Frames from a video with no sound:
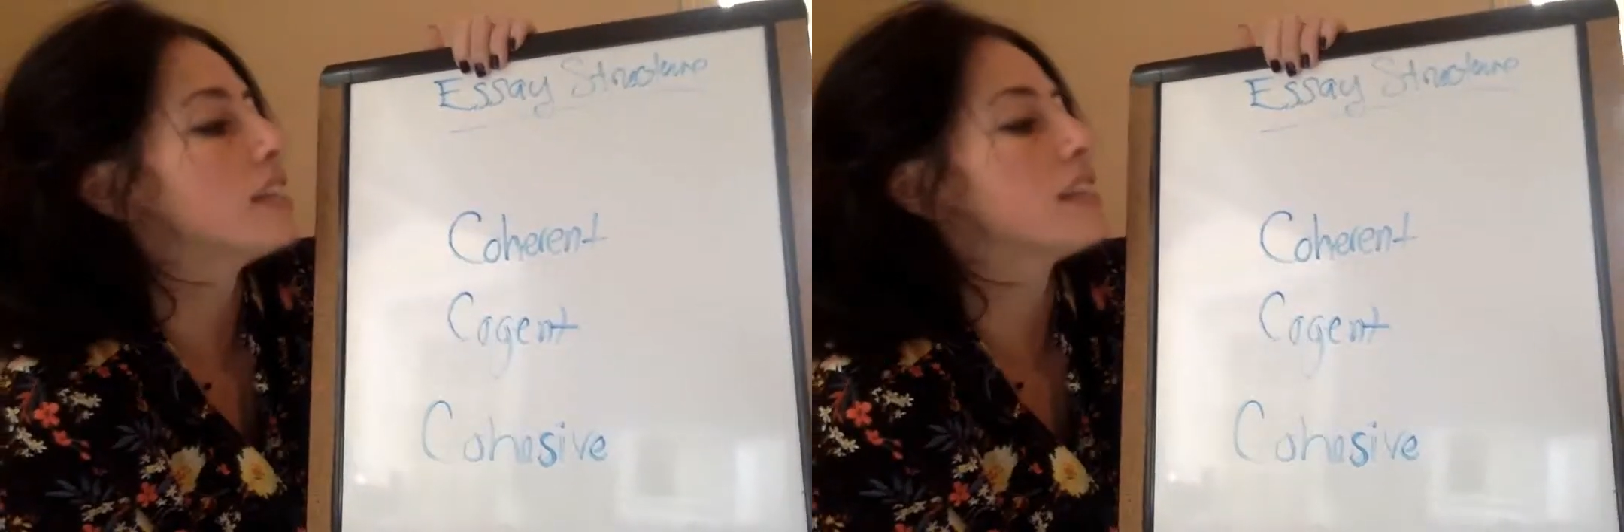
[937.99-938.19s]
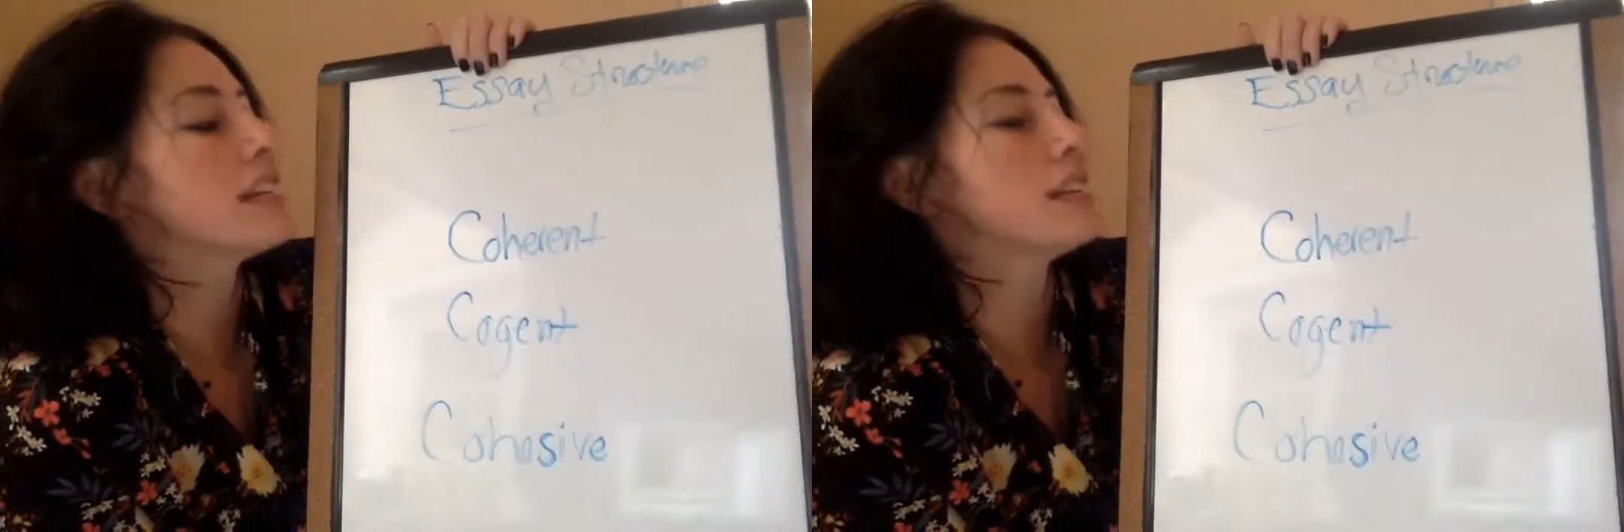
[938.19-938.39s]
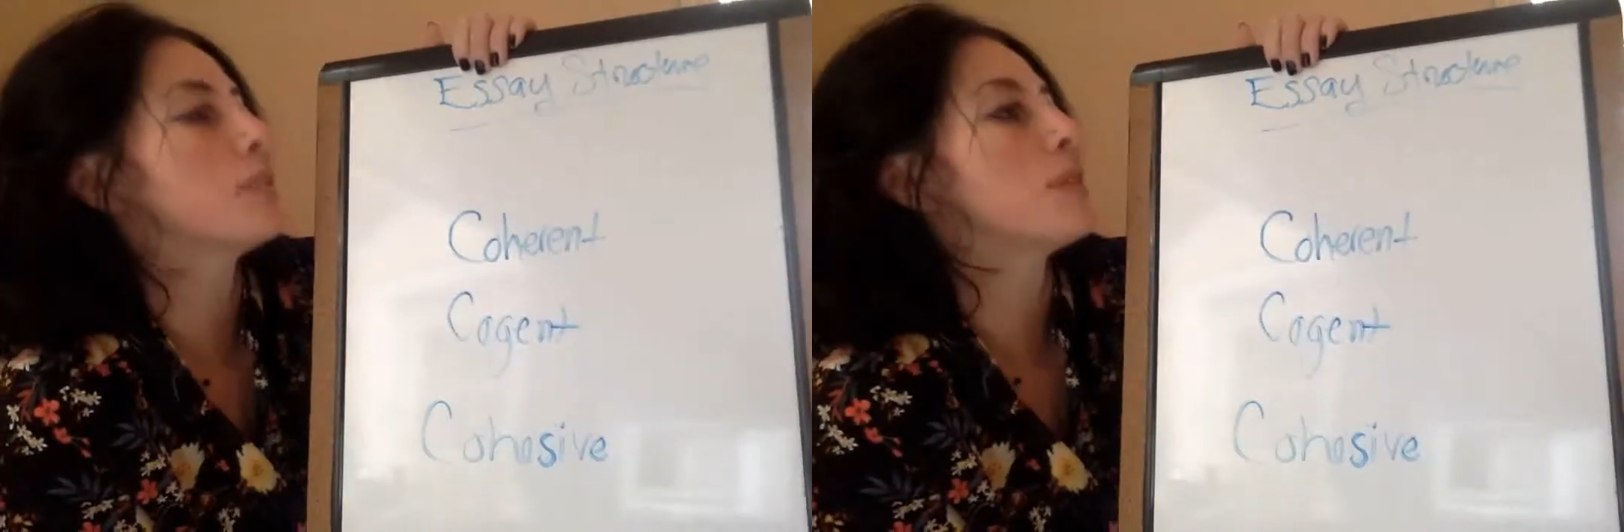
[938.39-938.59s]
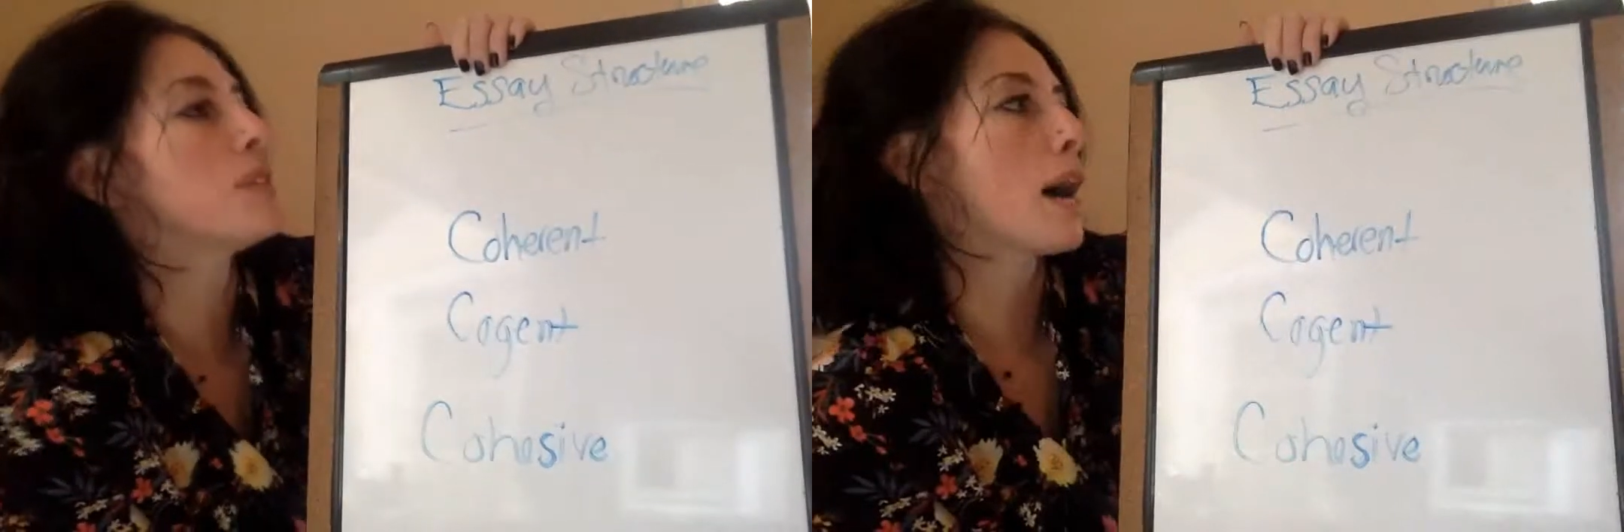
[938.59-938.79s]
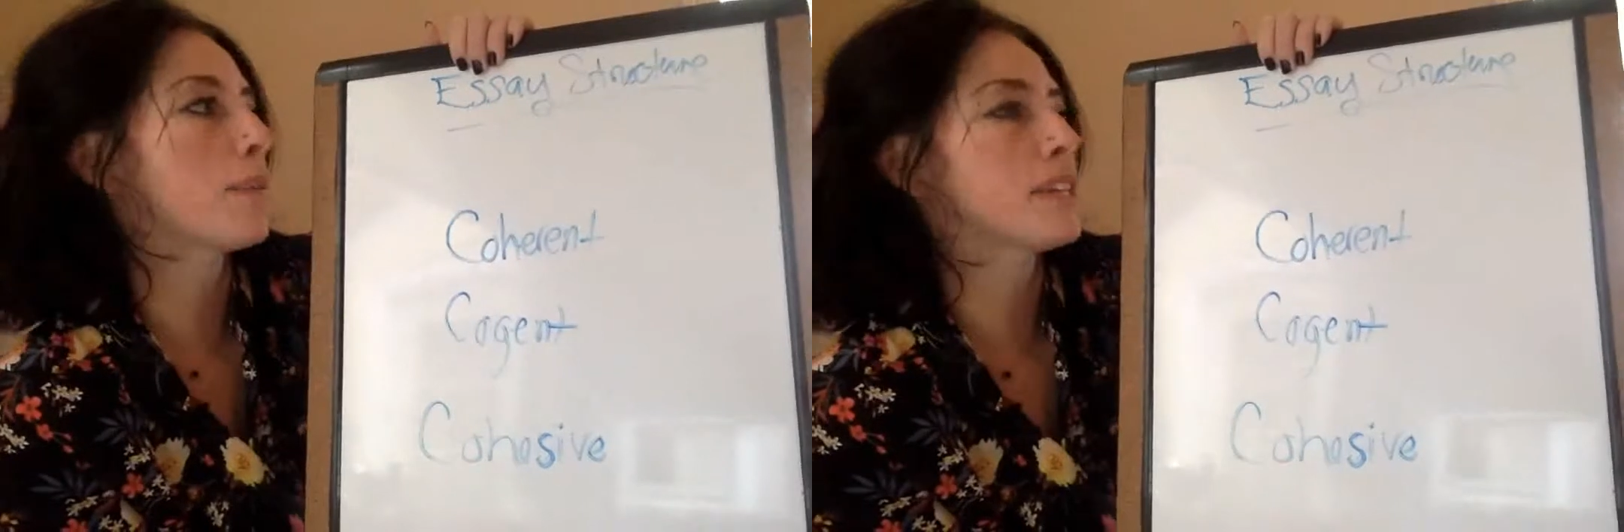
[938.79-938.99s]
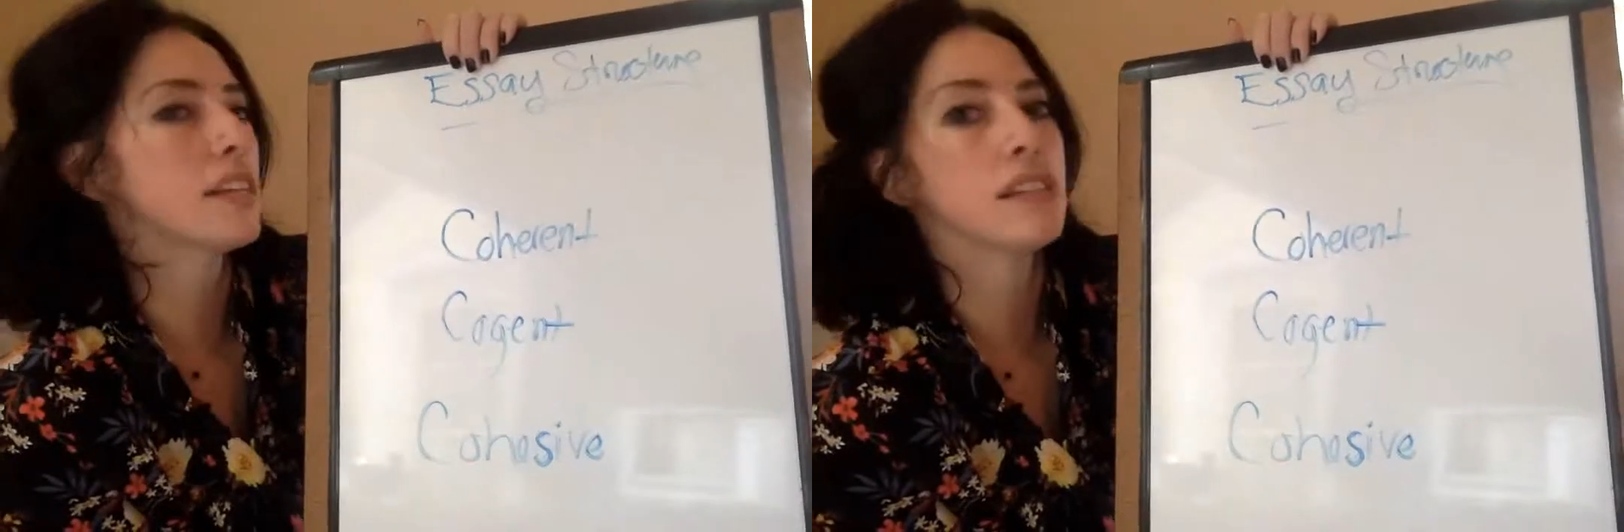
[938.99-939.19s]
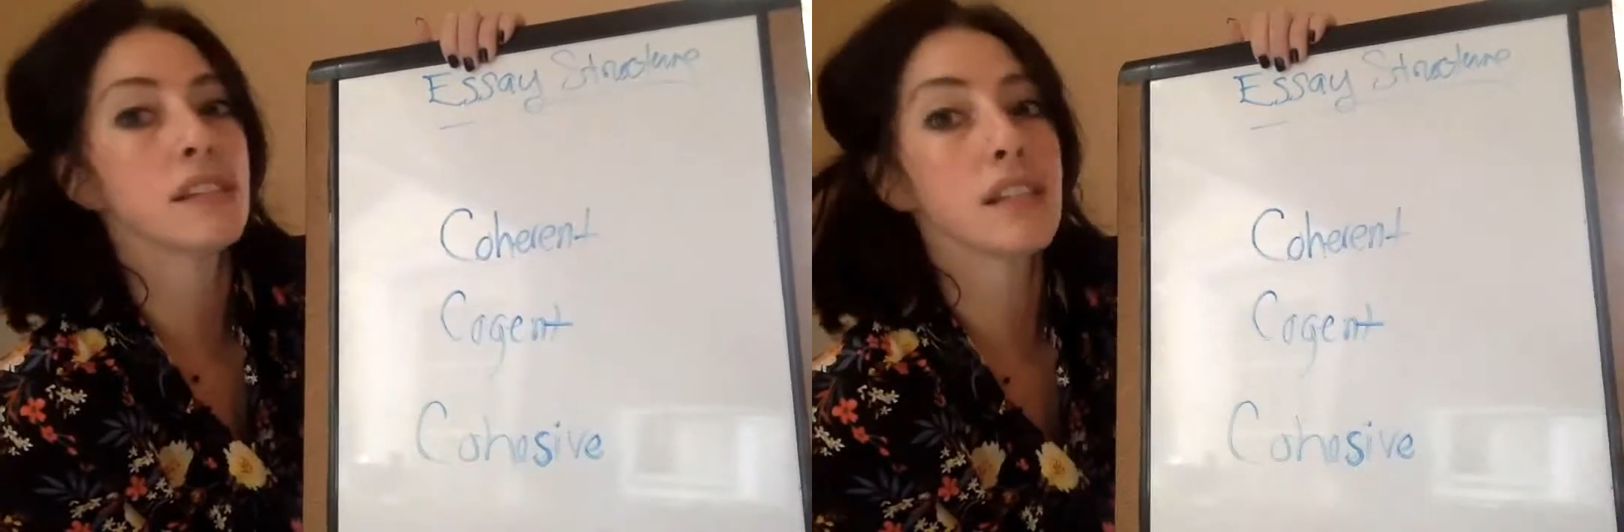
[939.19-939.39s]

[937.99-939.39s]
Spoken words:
lines up with the topic sentence.